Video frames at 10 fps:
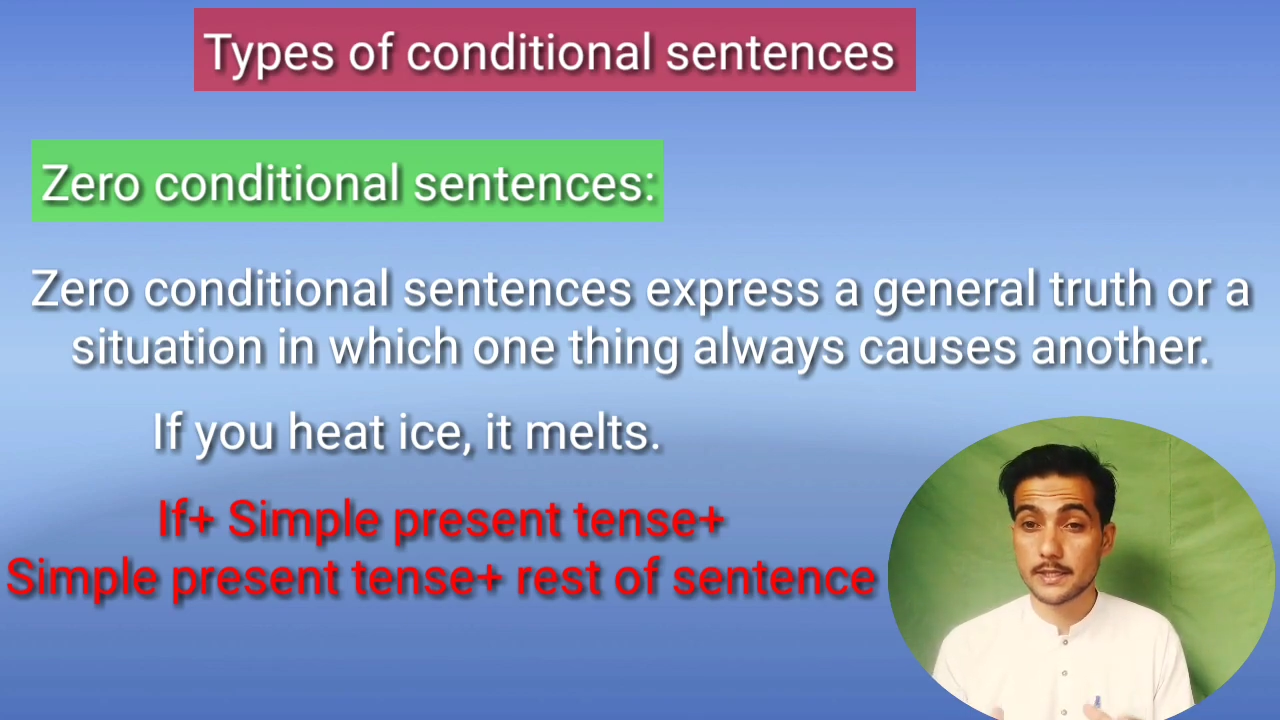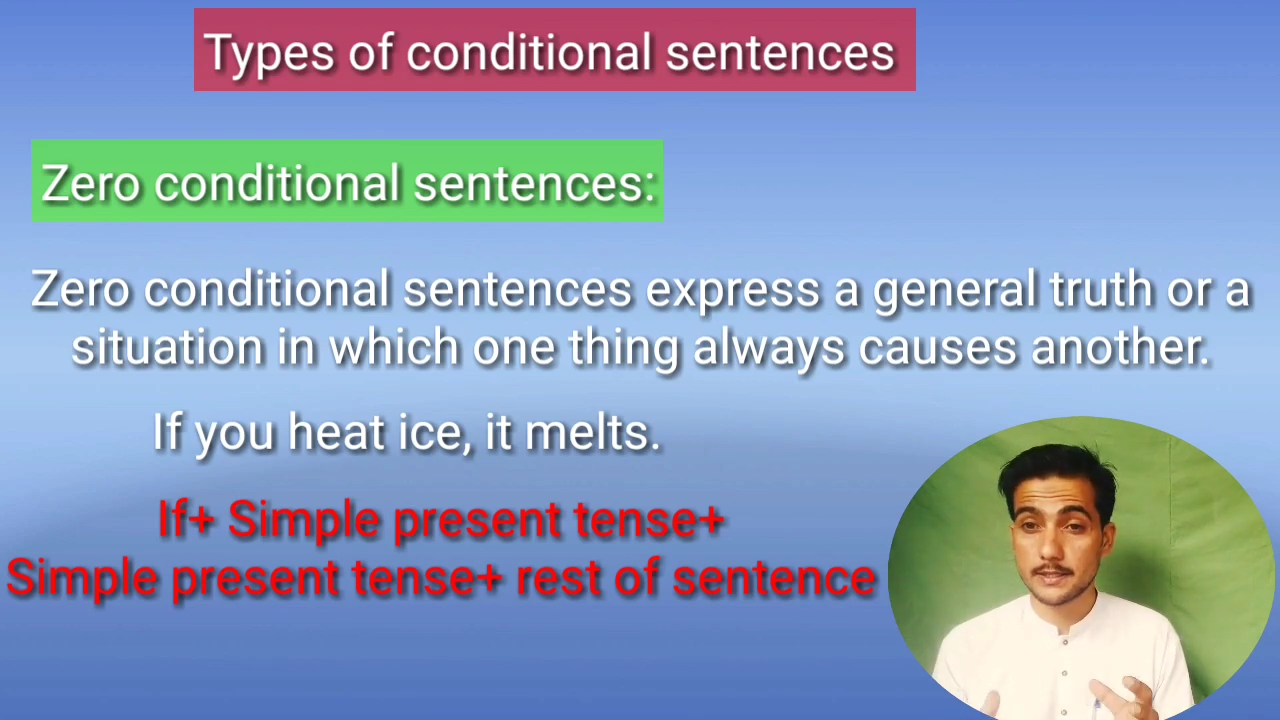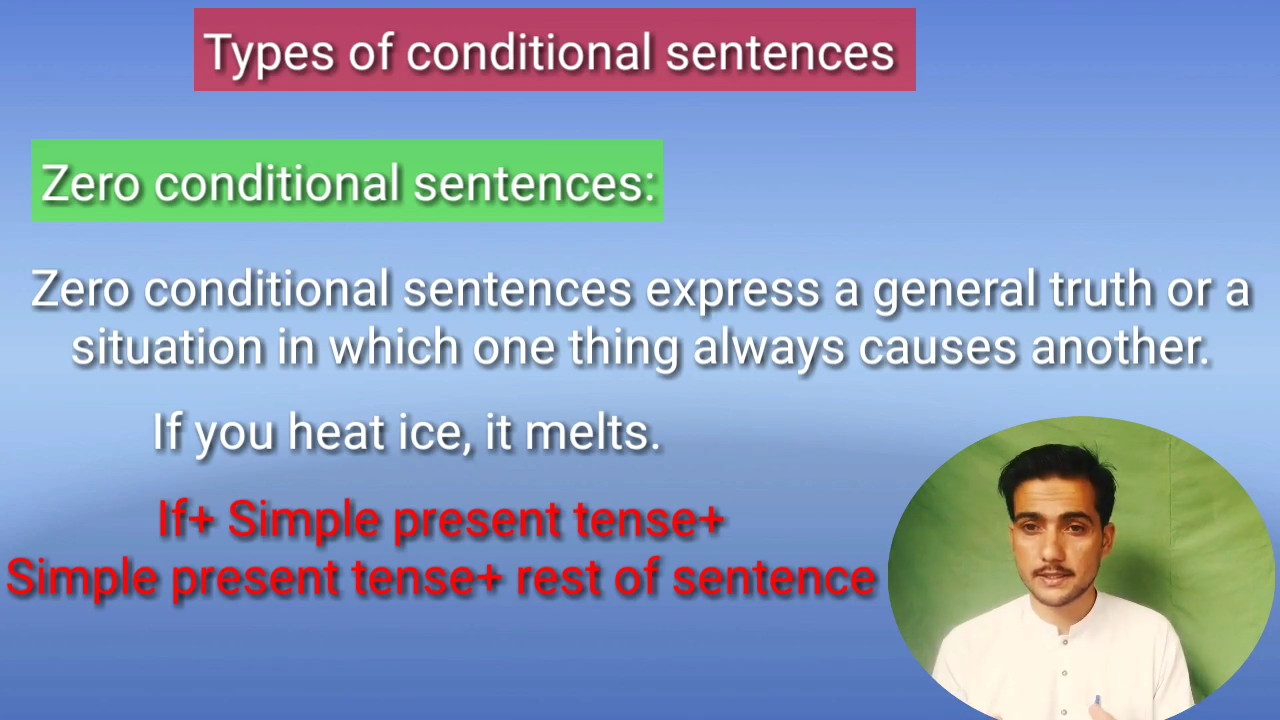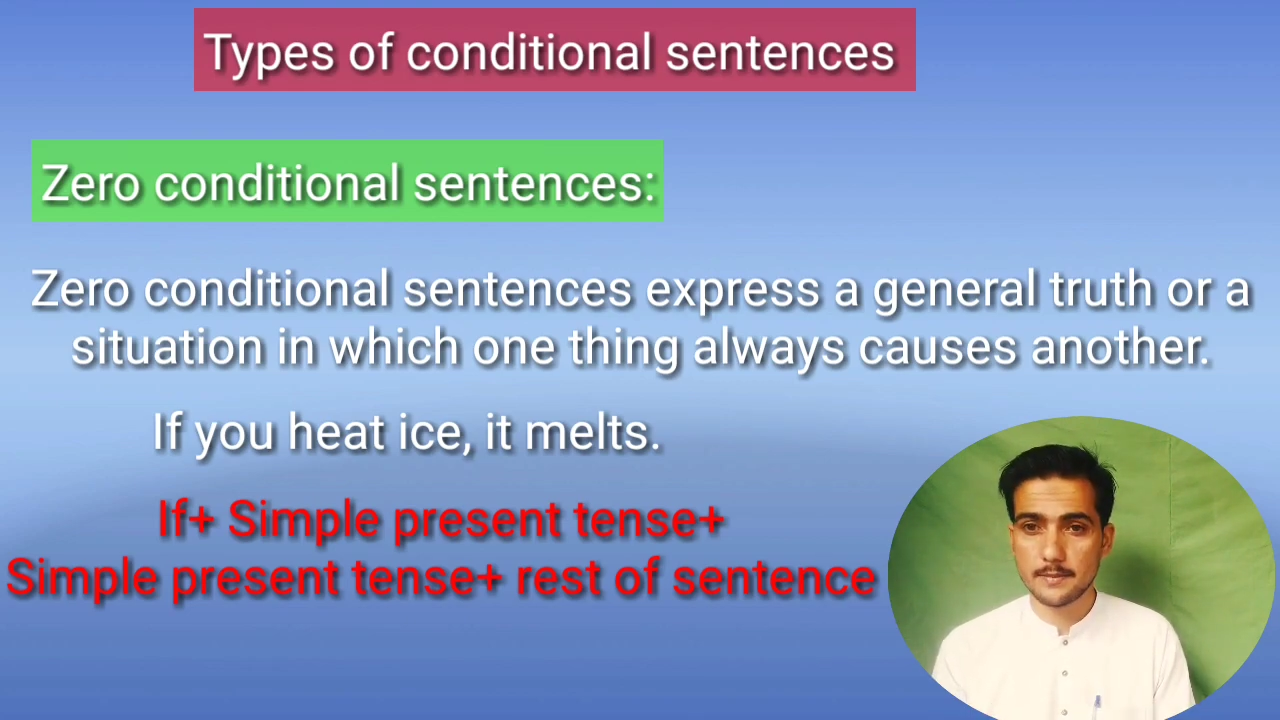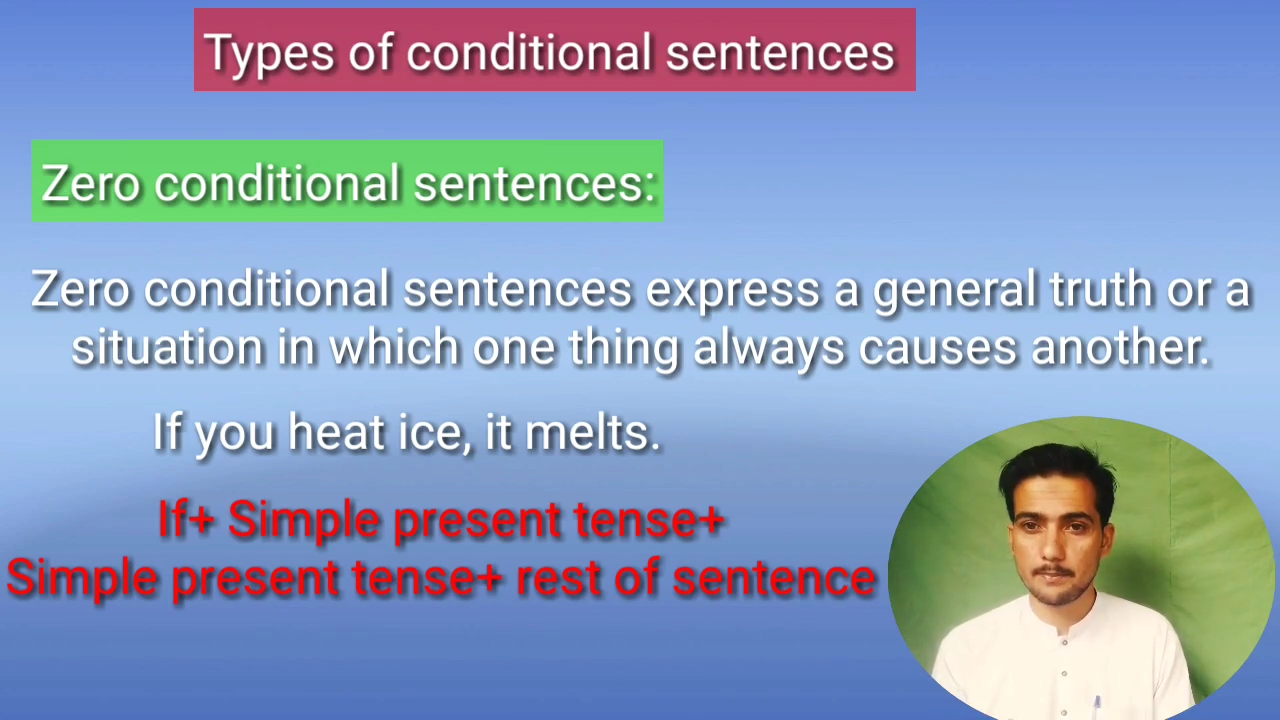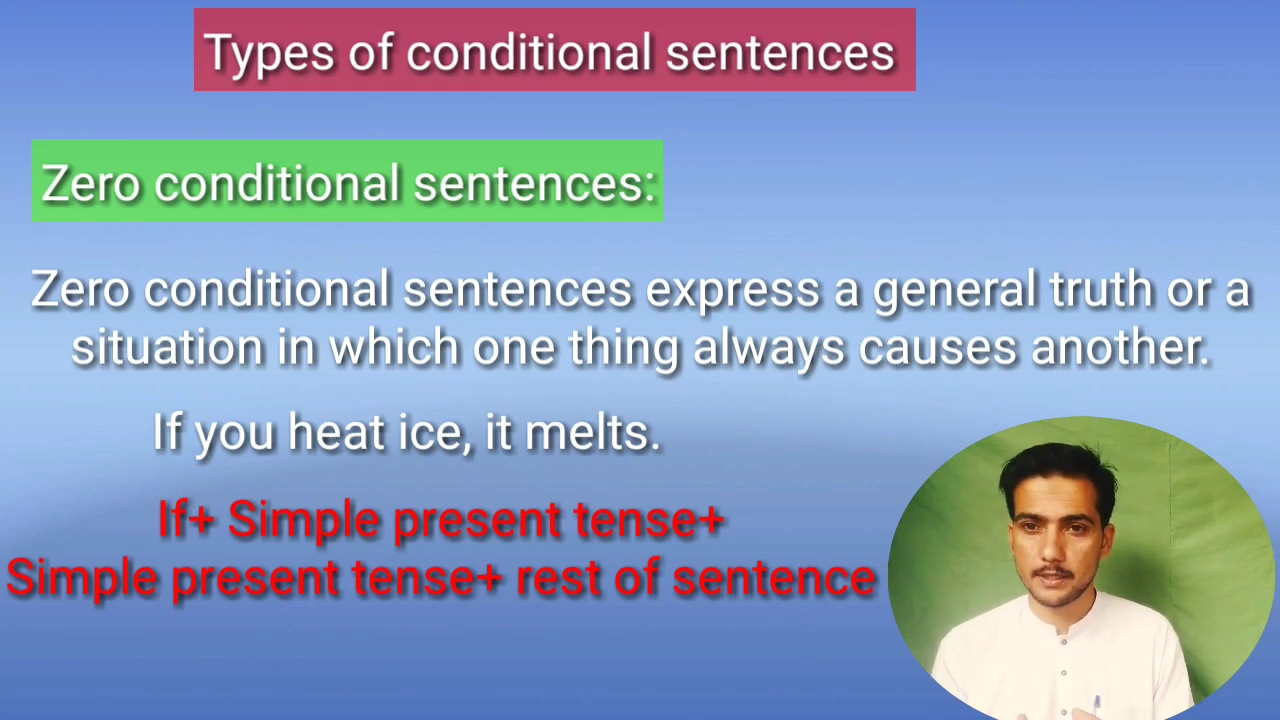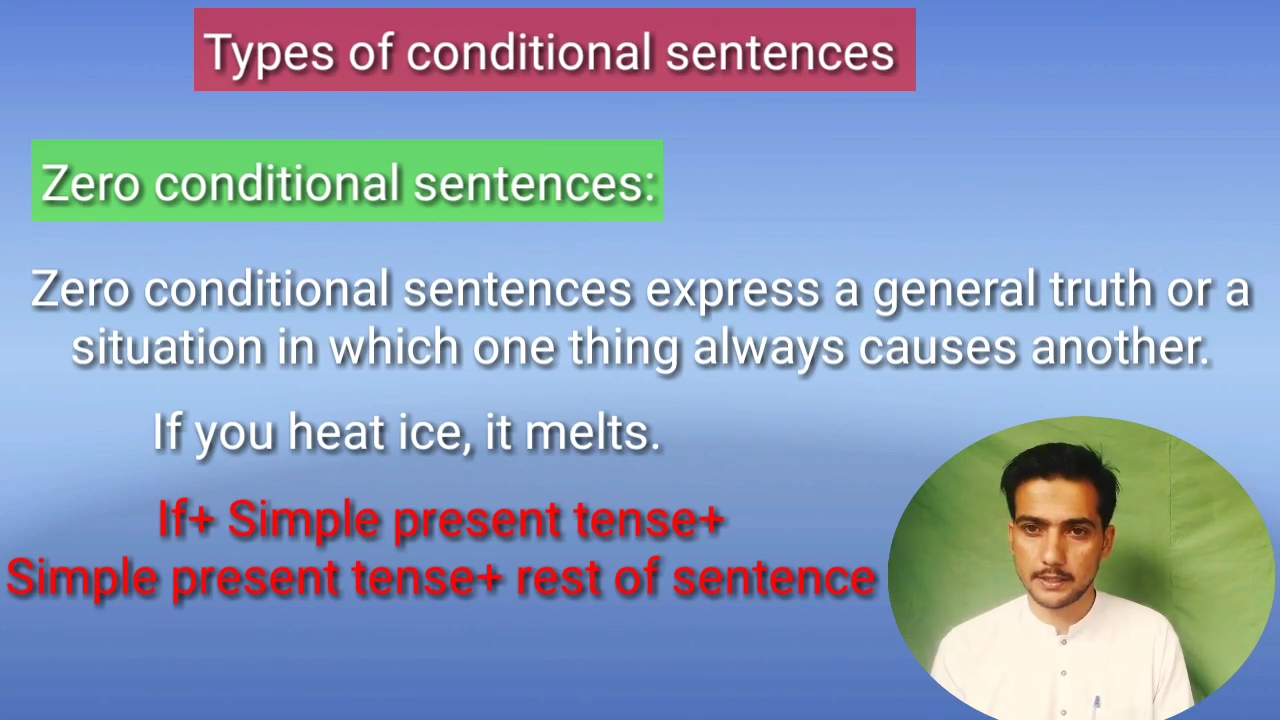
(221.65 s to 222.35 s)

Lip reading: simple